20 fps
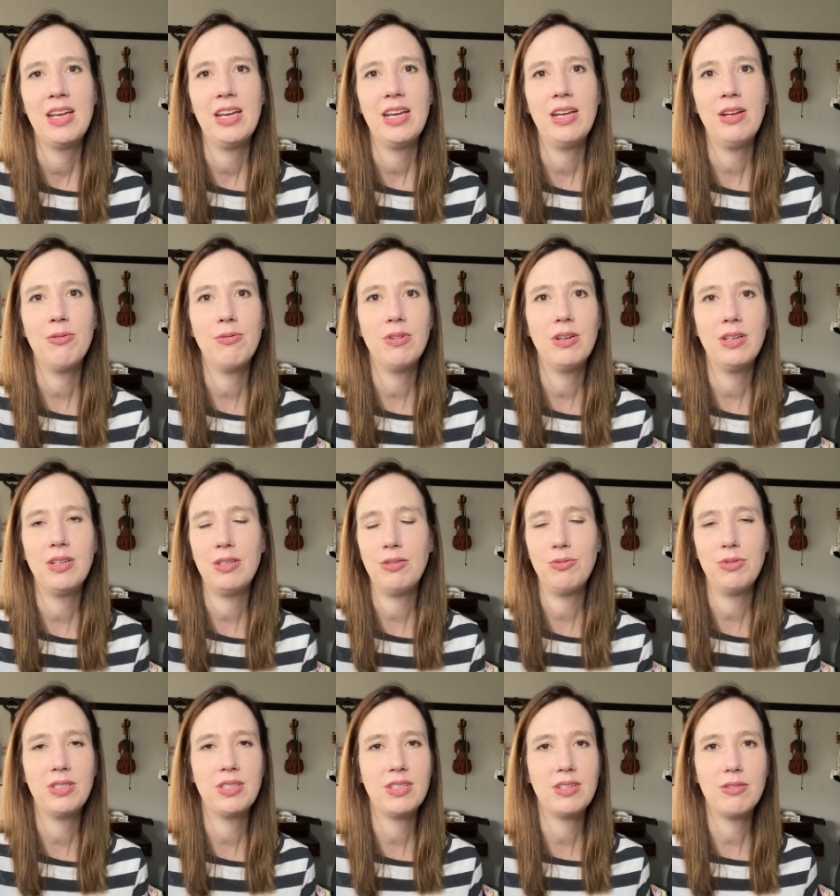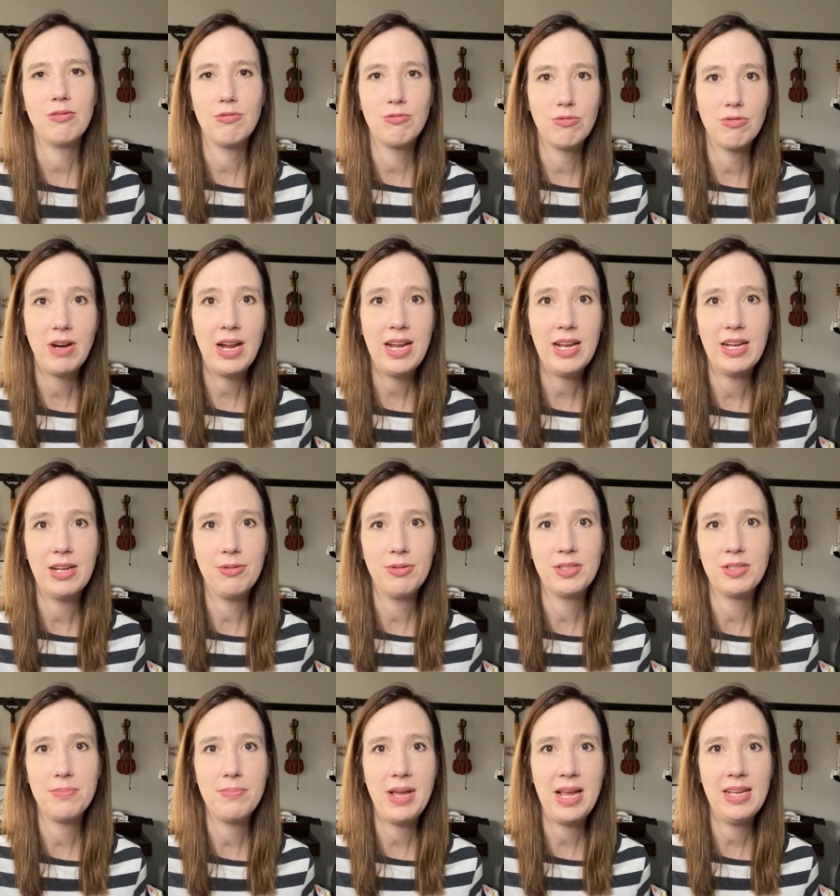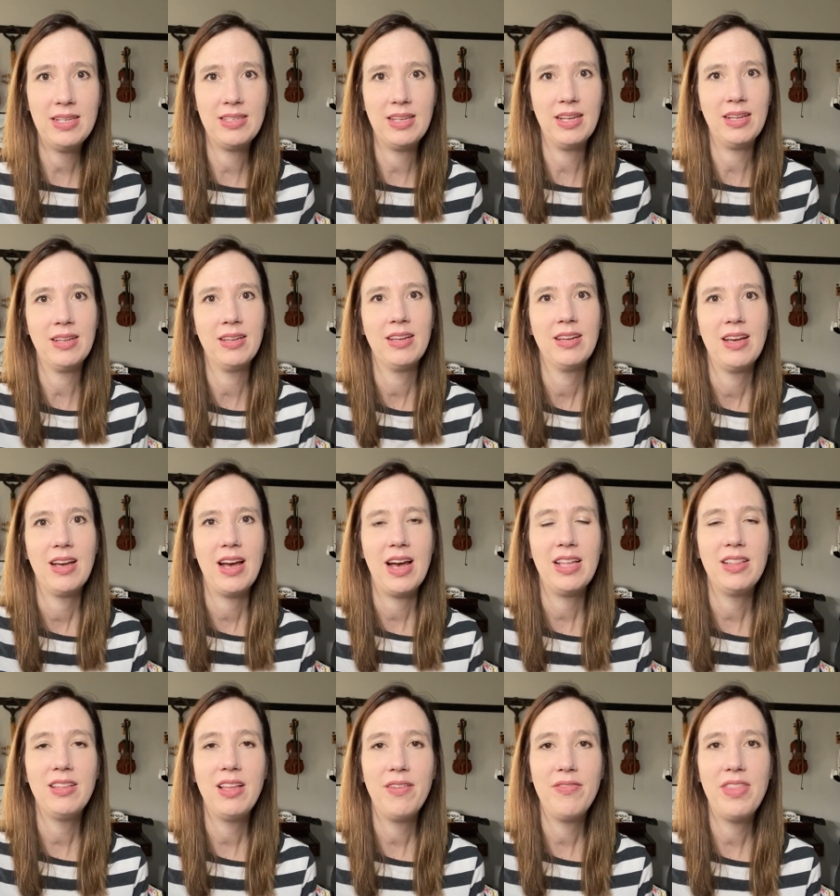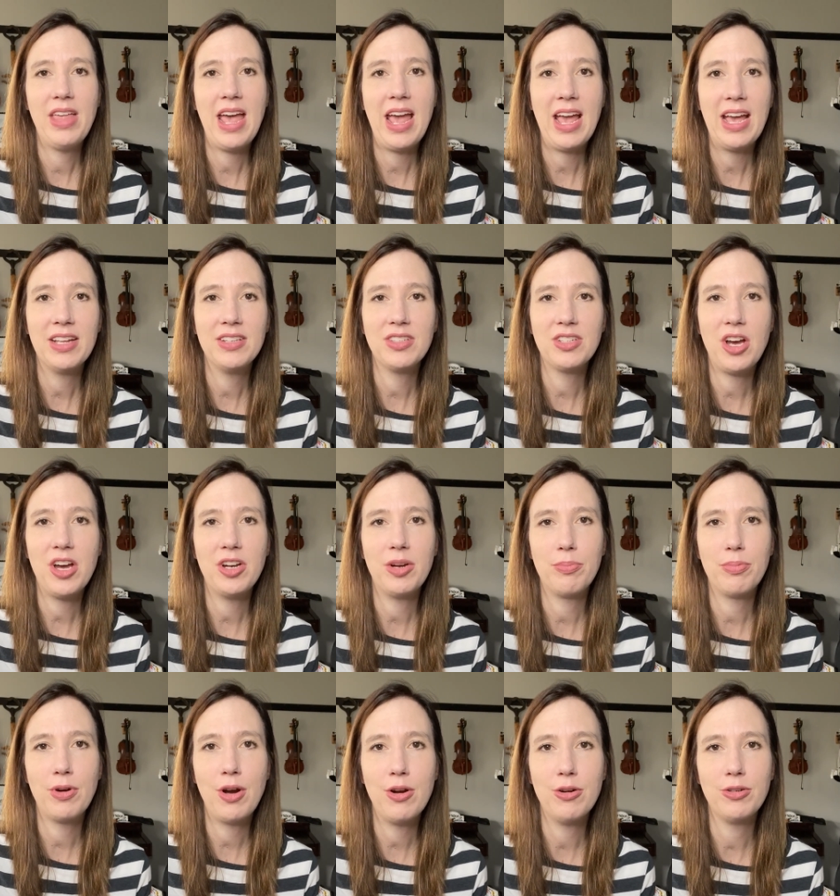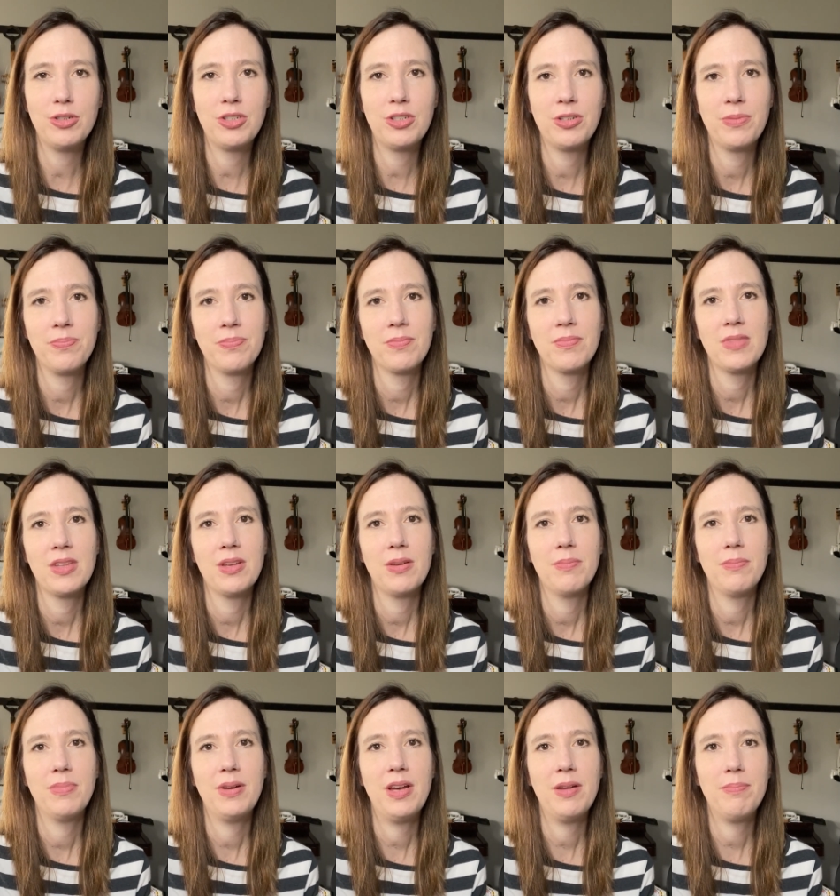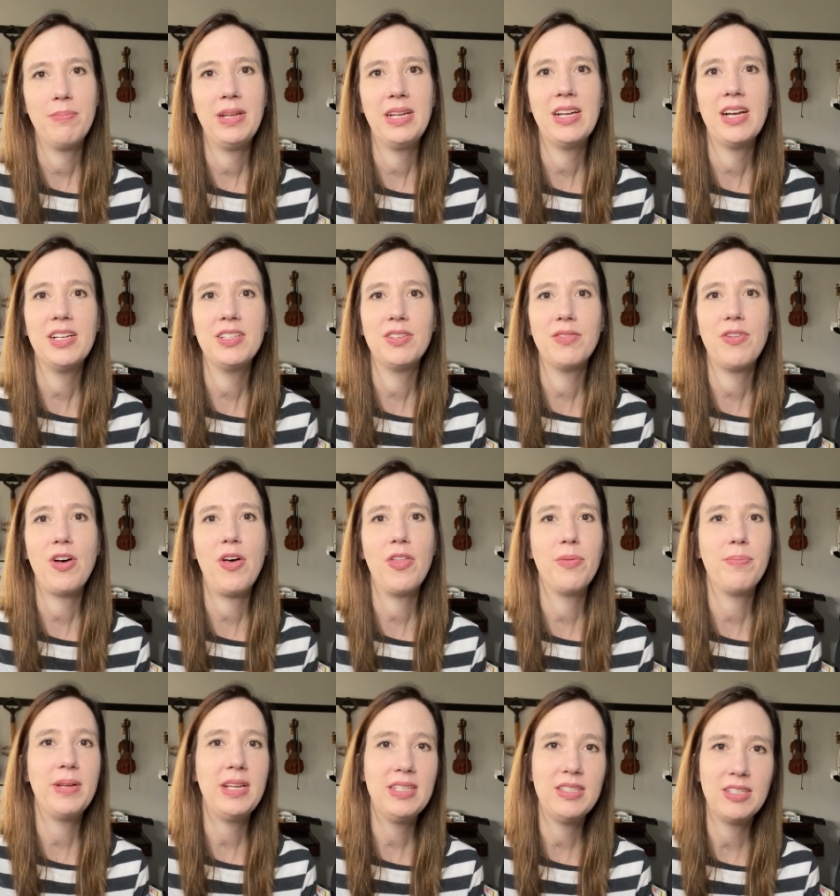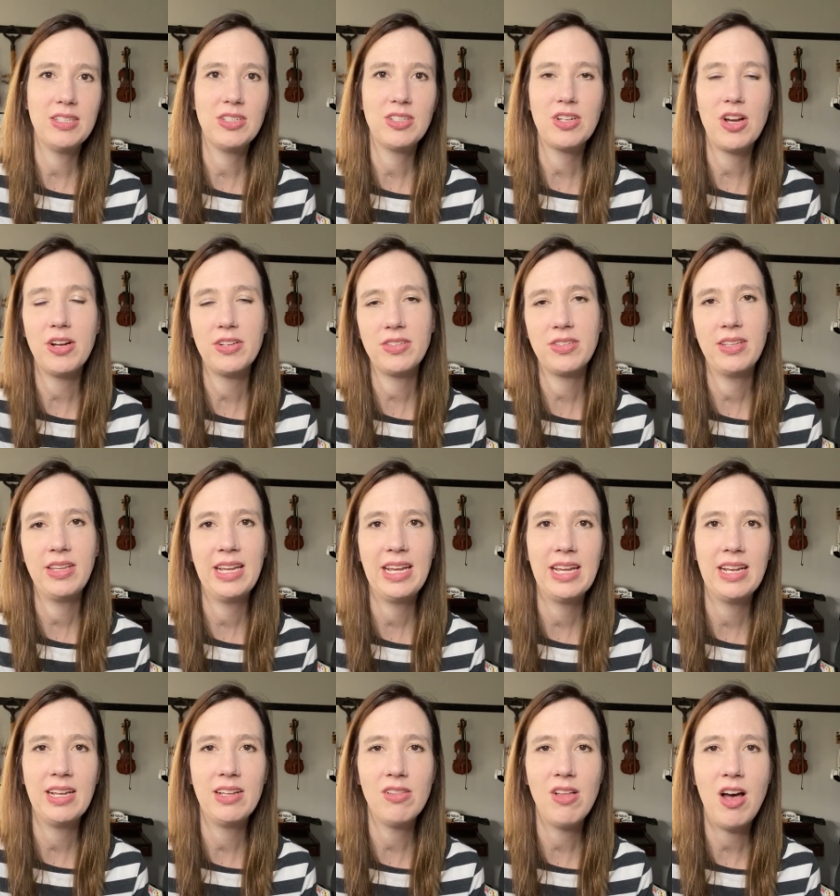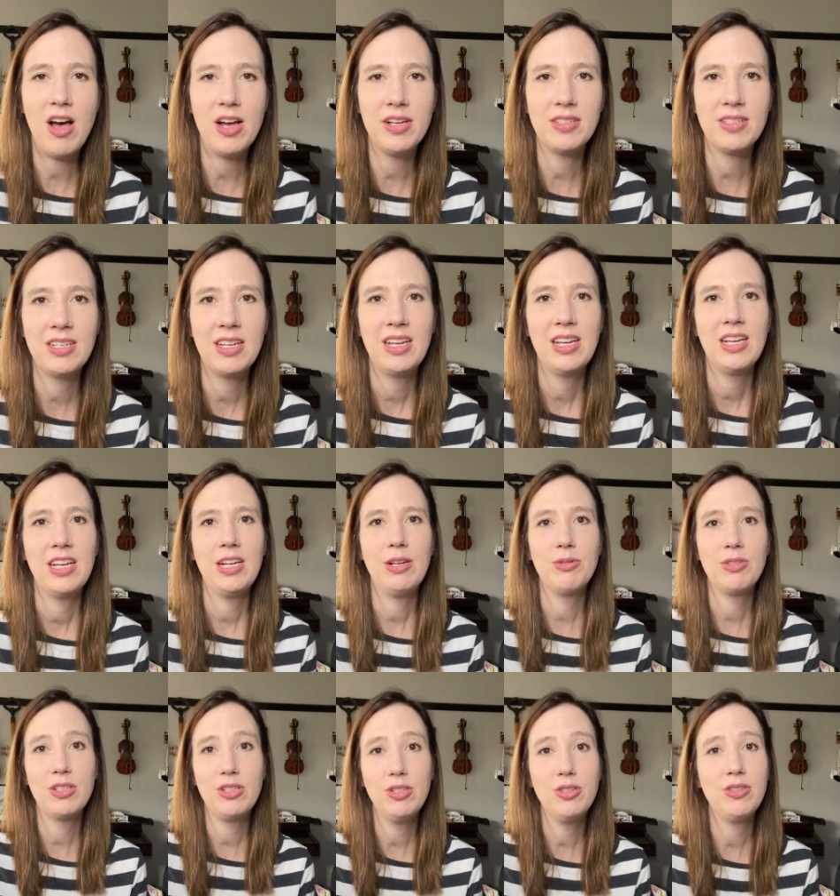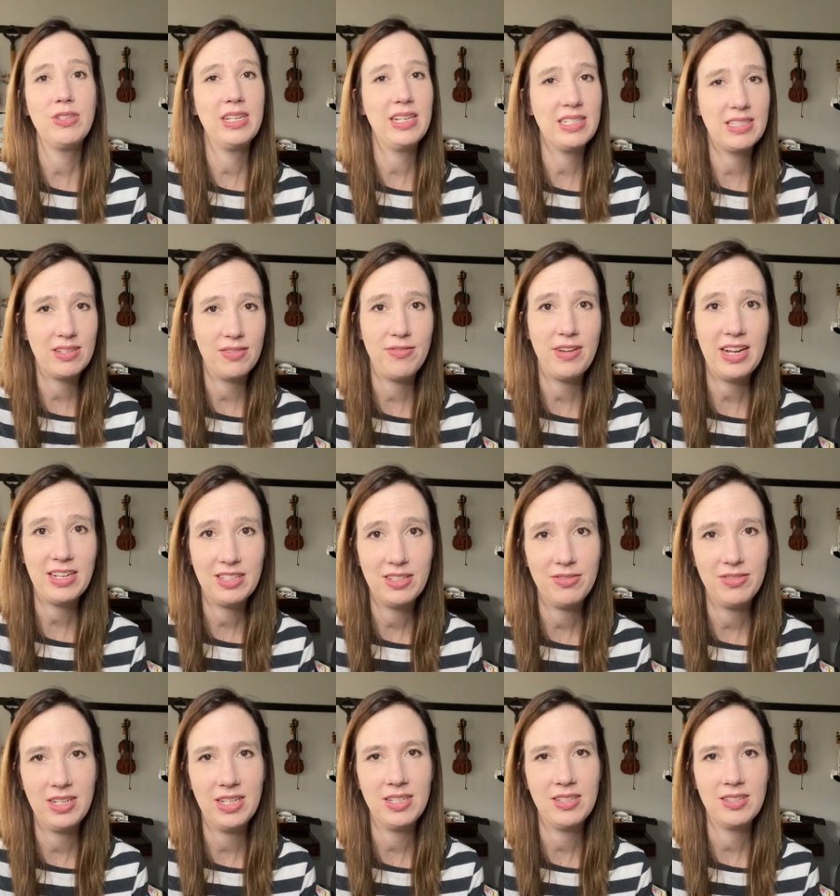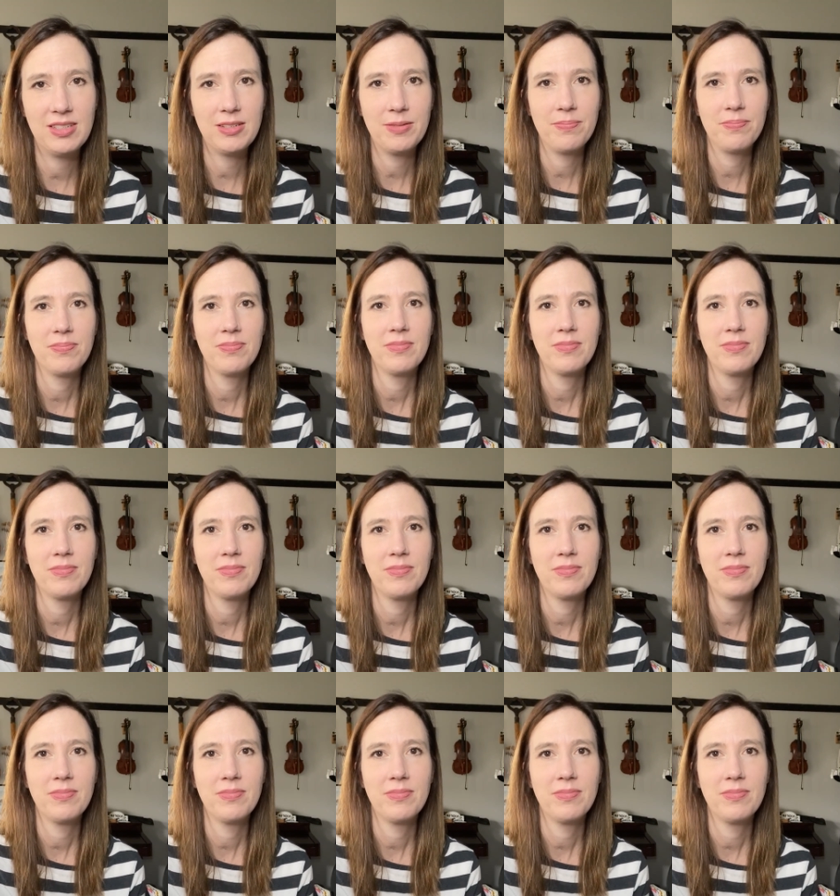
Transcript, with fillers: It, it was great. It was amazing. I love the hands-on approach but because of all the pieces constantly getting lost, it was losing its effectiveness.